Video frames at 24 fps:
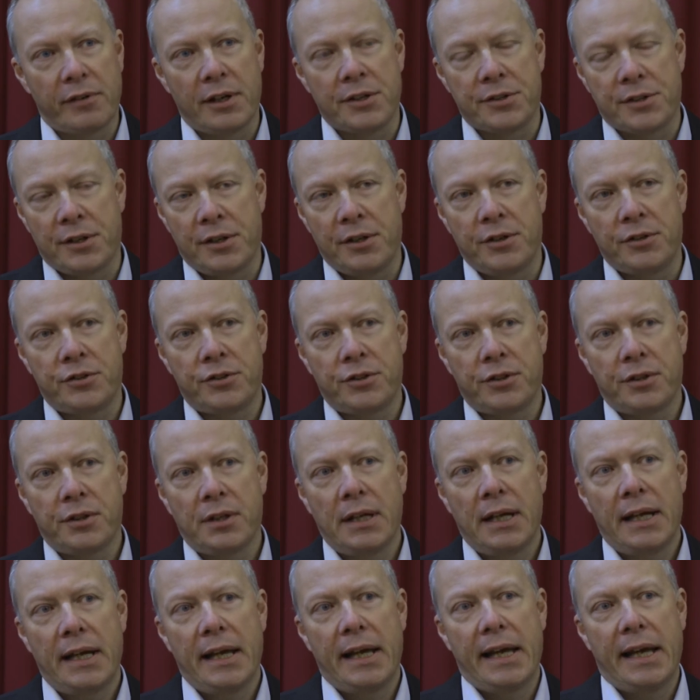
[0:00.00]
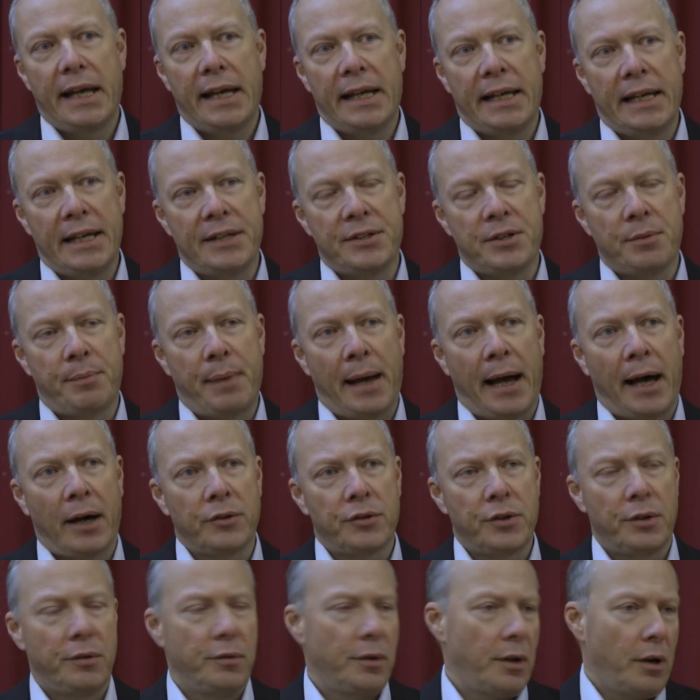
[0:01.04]
resolution, it is
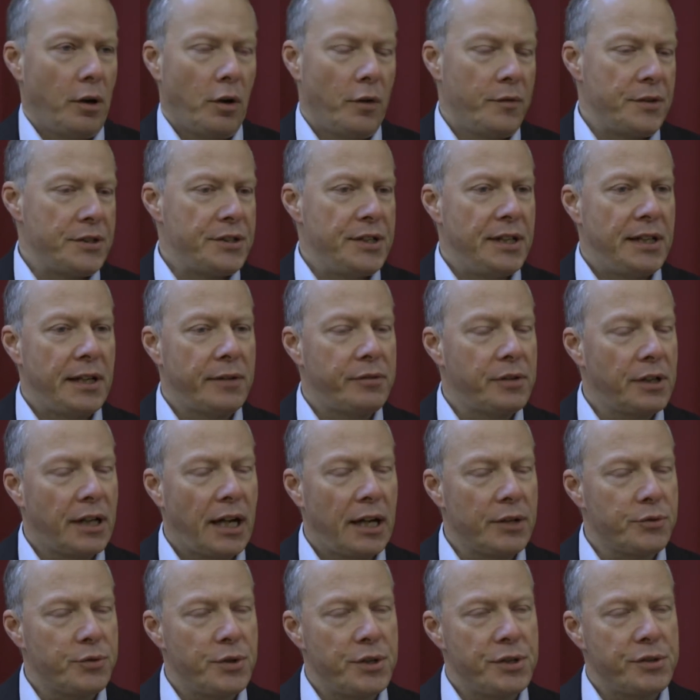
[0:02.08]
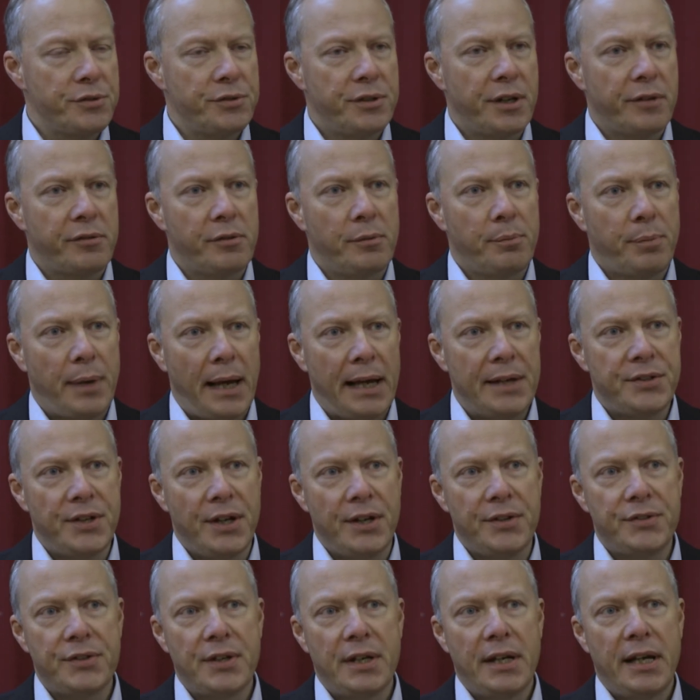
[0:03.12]
about obviously different countries from different
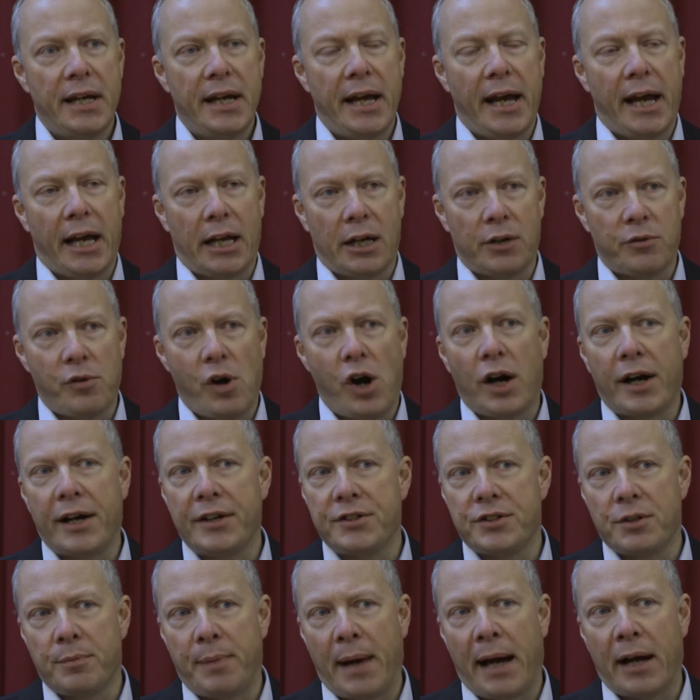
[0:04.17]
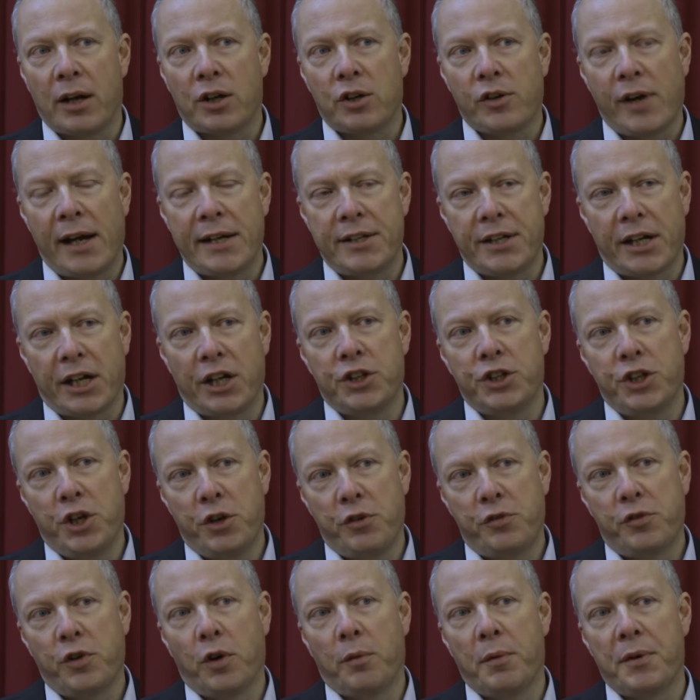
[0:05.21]
places. In Iraq, it's about creating a new
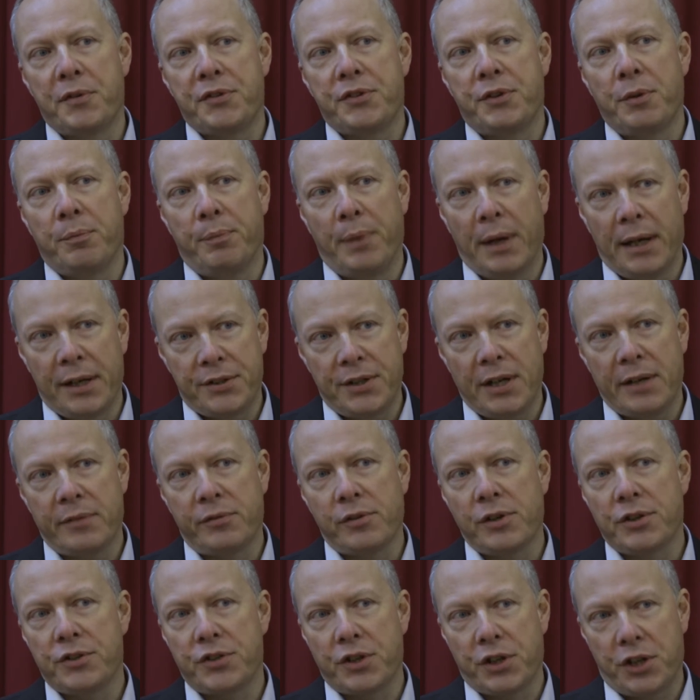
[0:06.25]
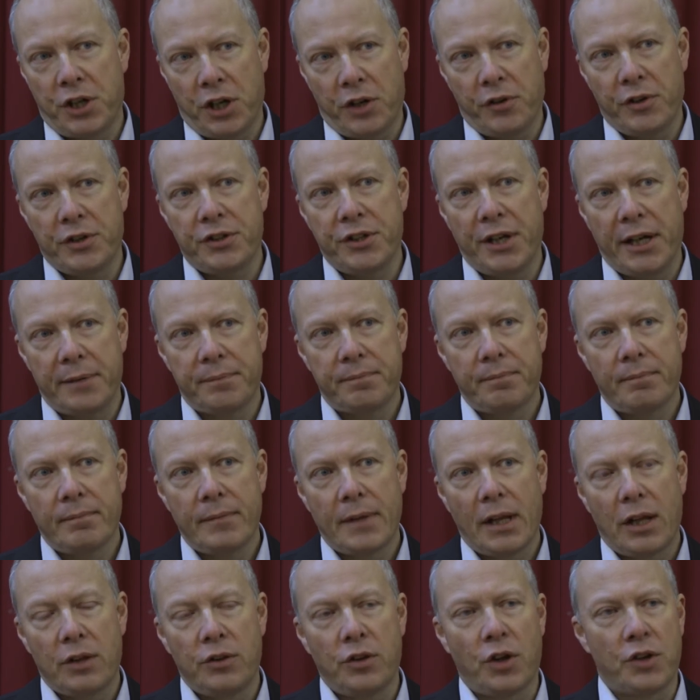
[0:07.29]
form of stability for its security,
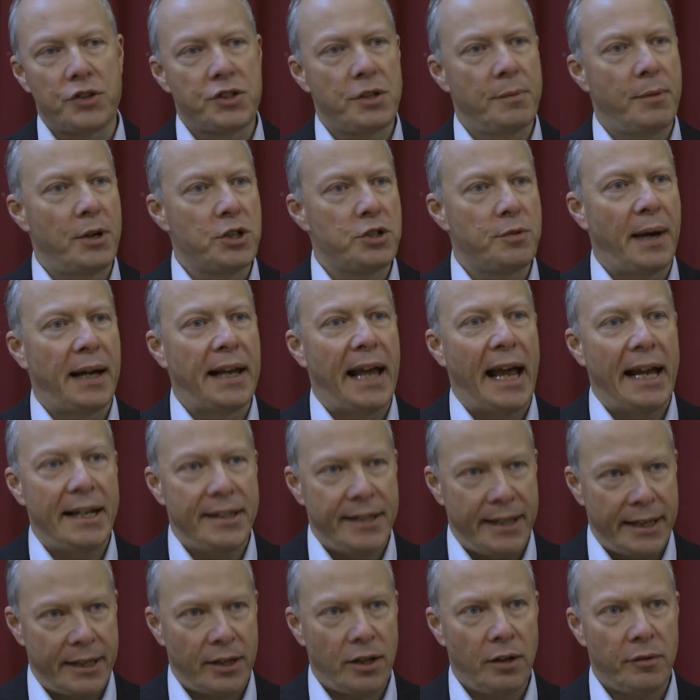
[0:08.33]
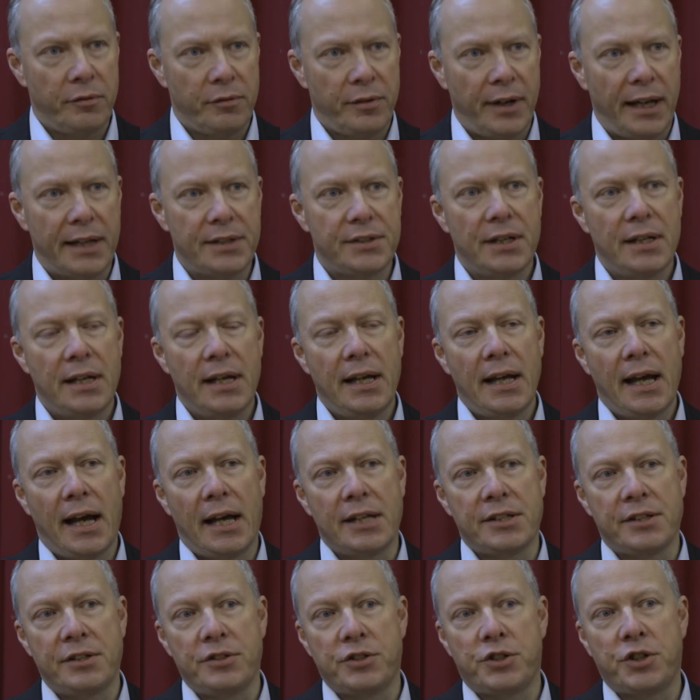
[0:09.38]
not so much about ending conflict
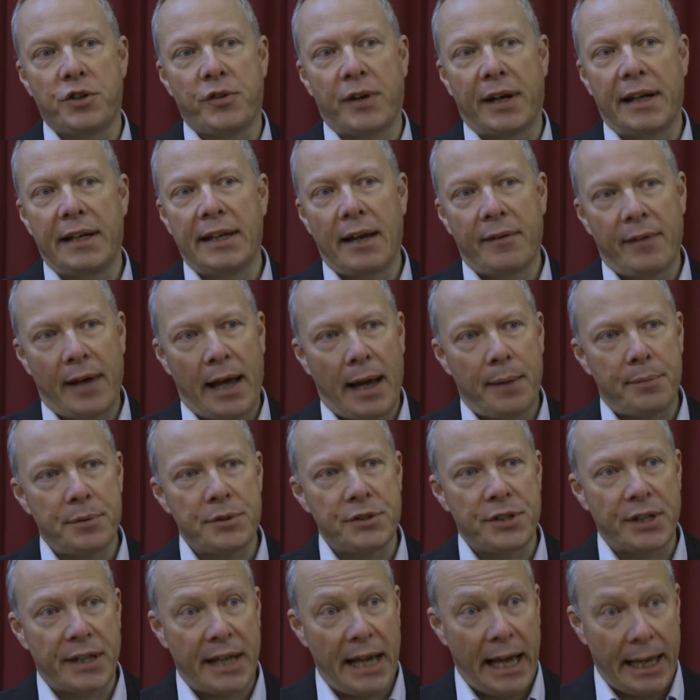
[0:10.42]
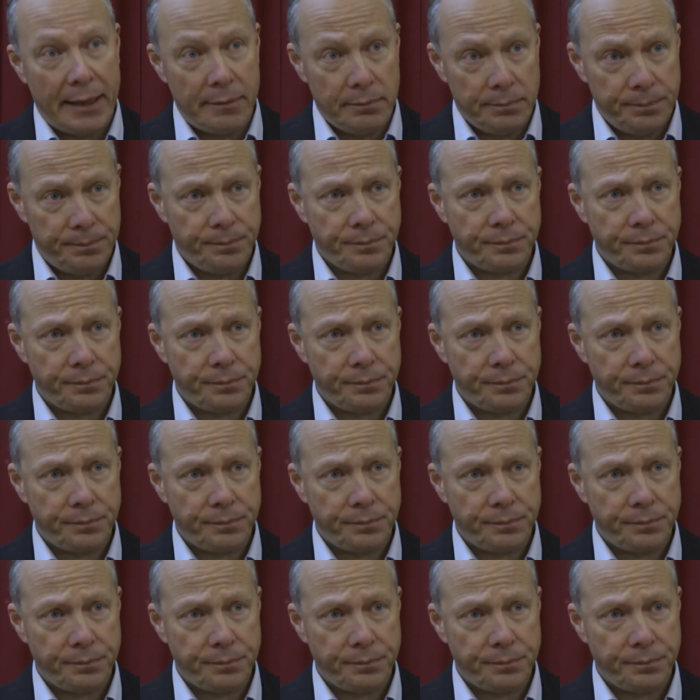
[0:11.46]
as ensuring it never happens again.